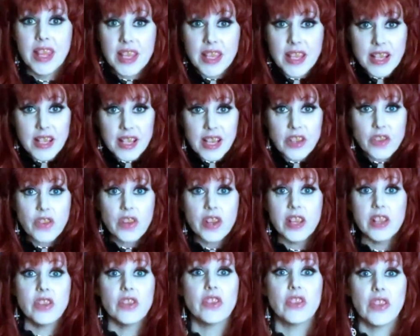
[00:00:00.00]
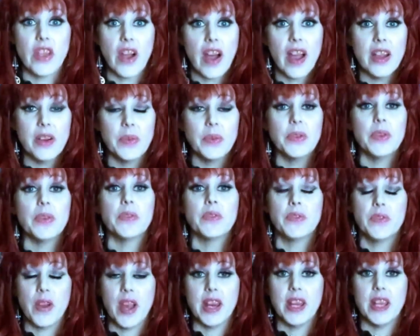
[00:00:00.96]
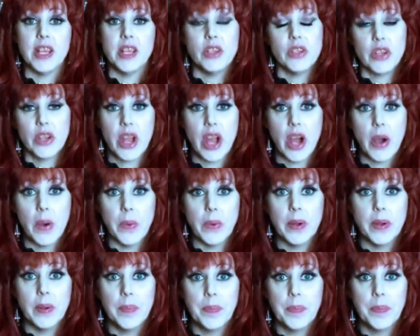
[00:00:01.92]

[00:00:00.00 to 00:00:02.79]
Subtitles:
This is literally styled, ready to go.